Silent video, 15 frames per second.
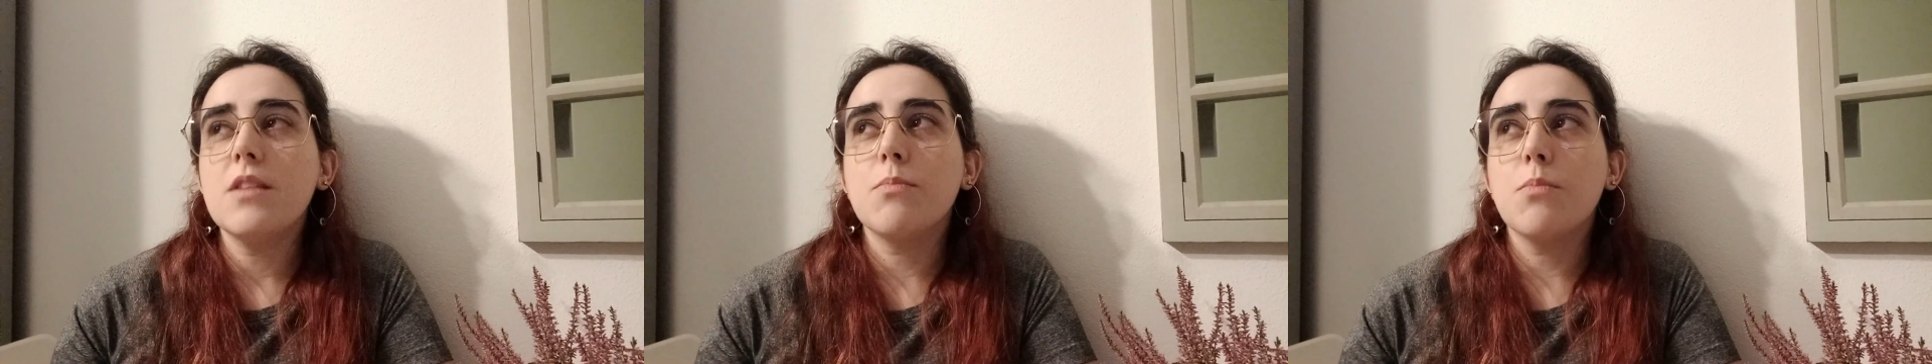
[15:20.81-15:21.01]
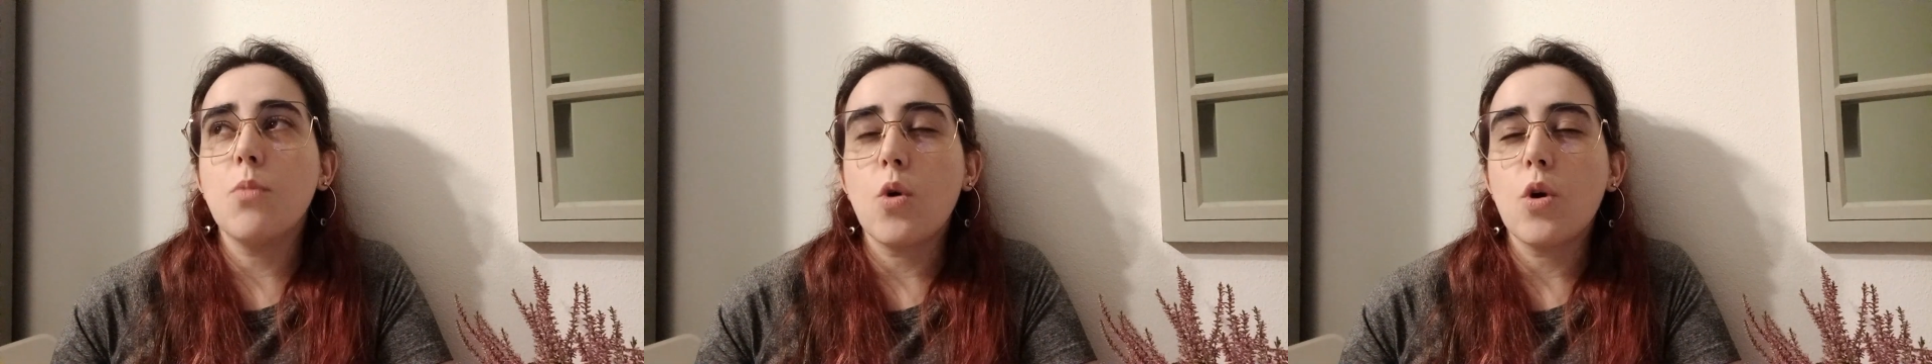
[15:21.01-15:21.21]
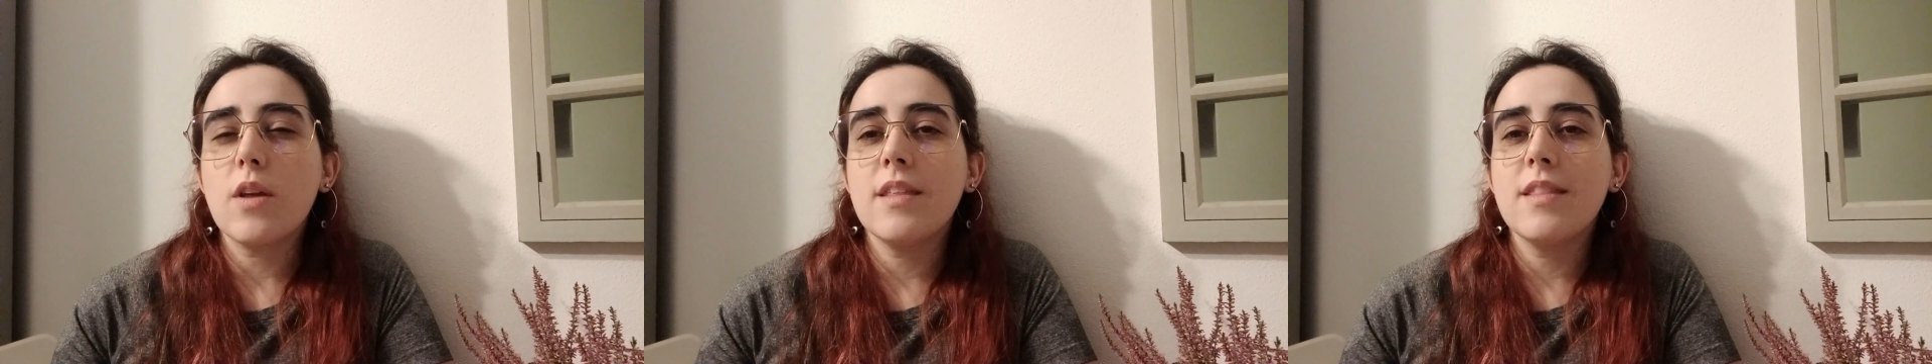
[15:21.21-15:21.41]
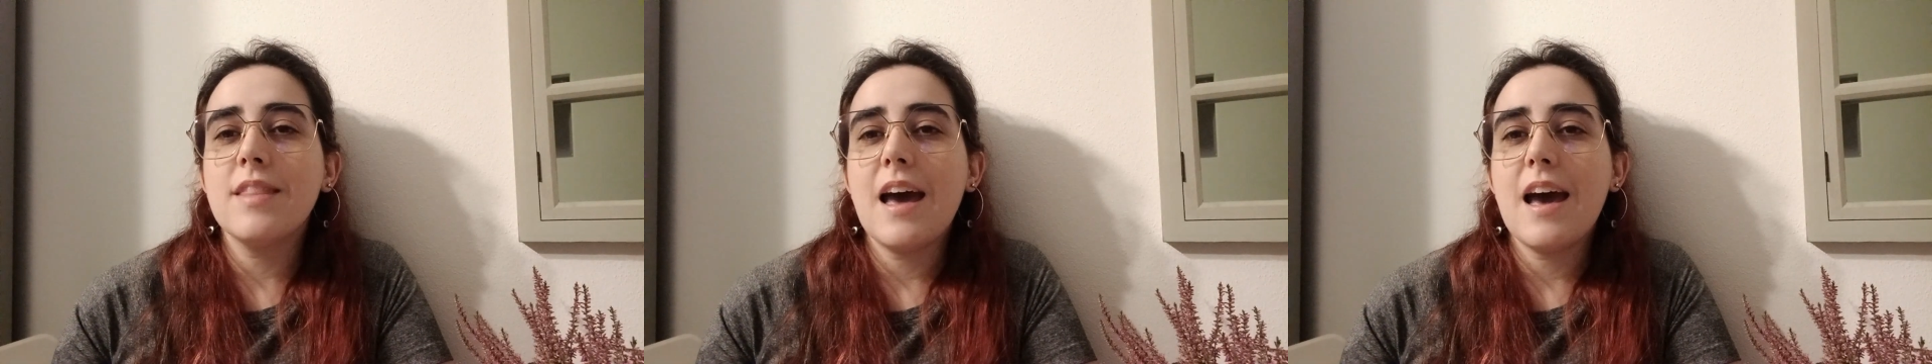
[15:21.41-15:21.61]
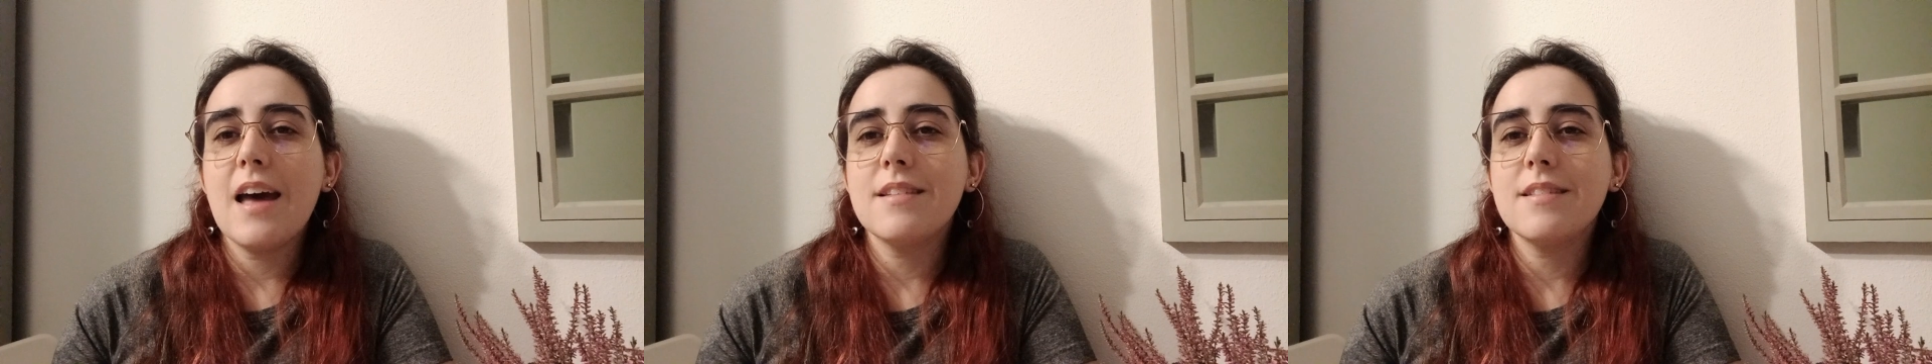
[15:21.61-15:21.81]
more than
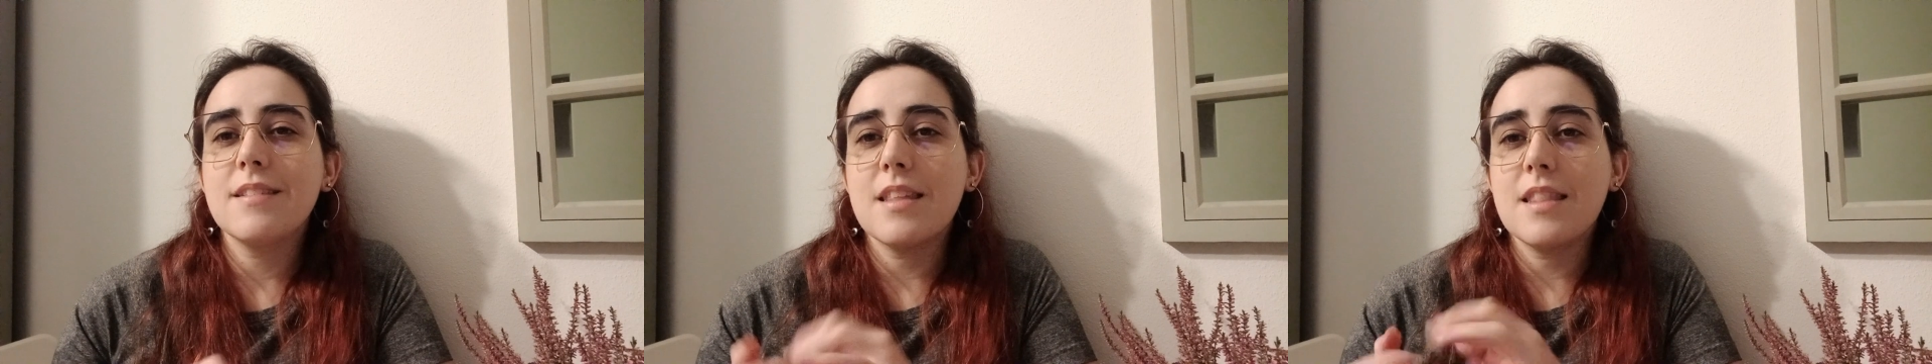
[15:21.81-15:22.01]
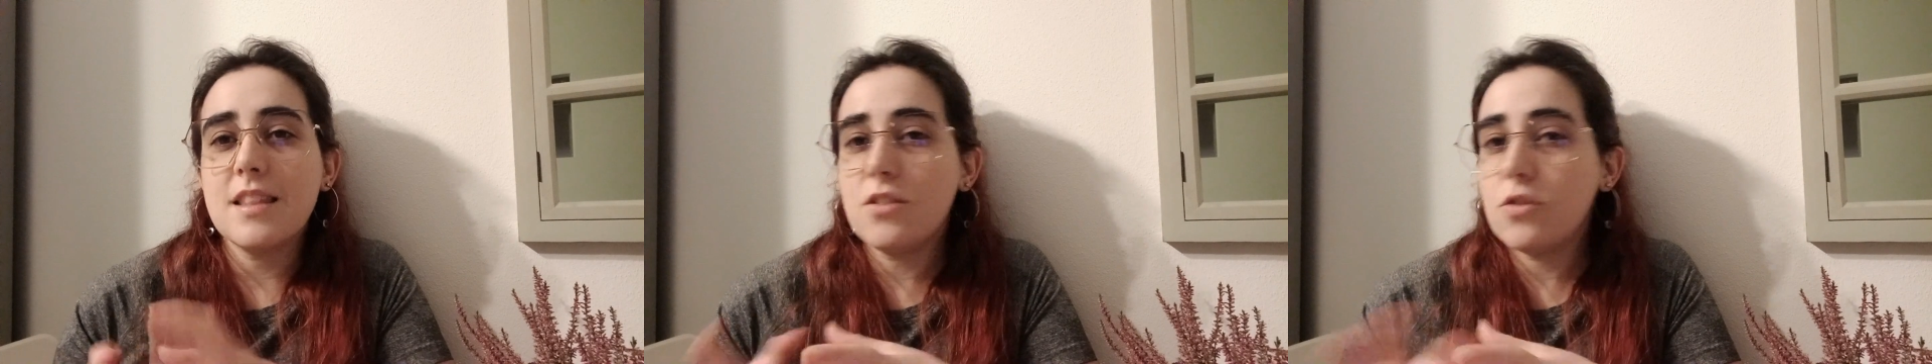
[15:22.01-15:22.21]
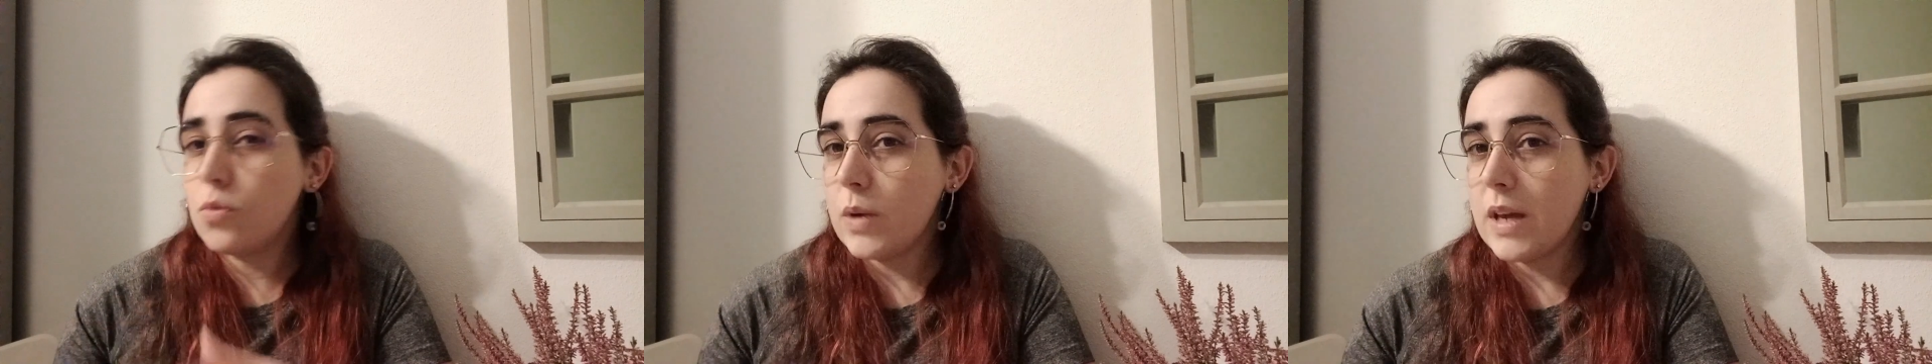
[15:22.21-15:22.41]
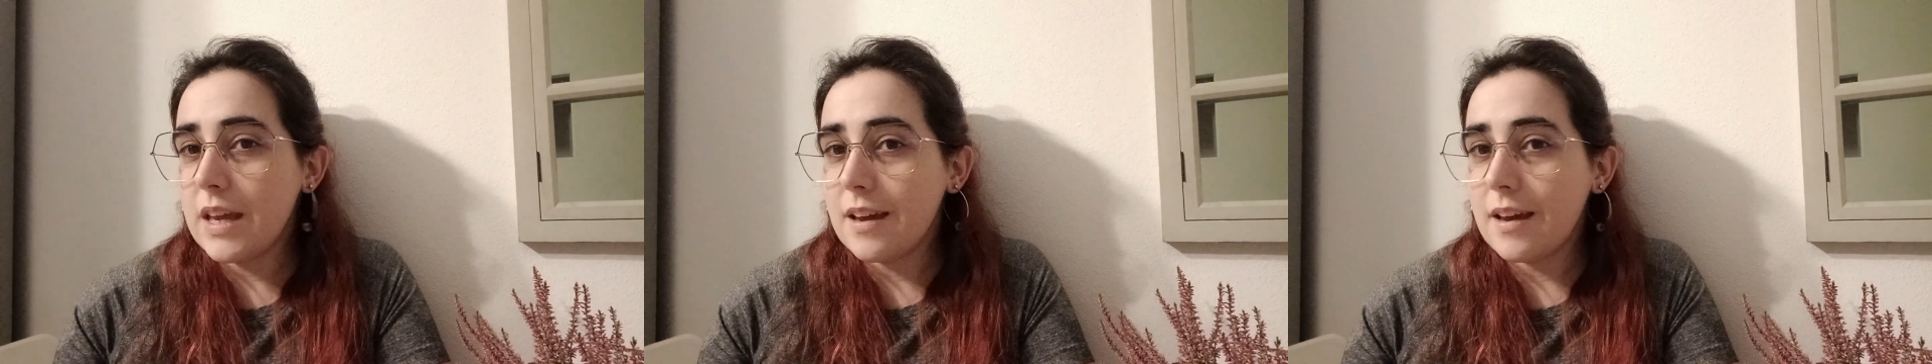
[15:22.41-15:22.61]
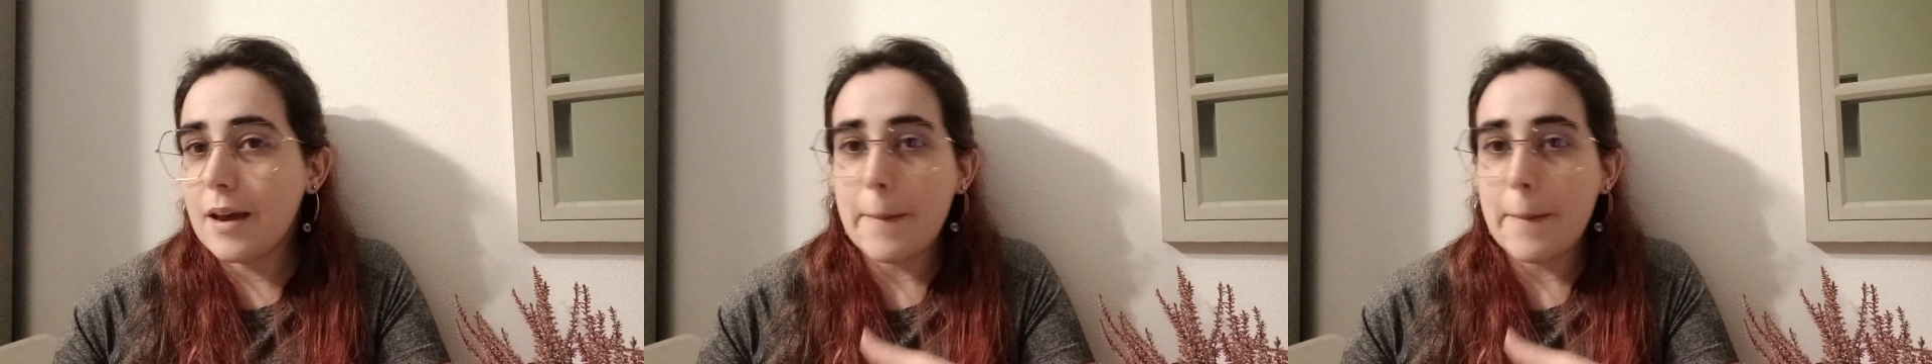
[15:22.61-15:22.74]
that this week,